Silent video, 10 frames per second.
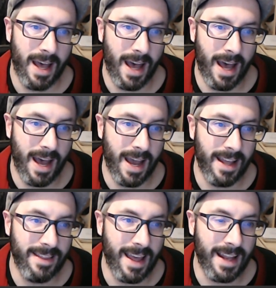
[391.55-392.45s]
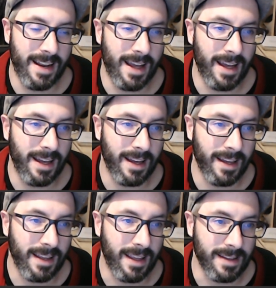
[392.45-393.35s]
And then
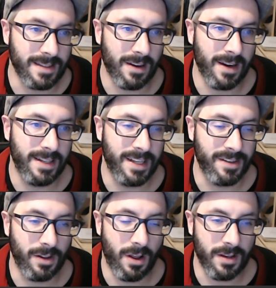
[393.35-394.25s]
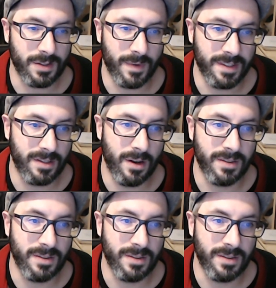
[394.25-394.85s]
Kazara Digital also wants to know,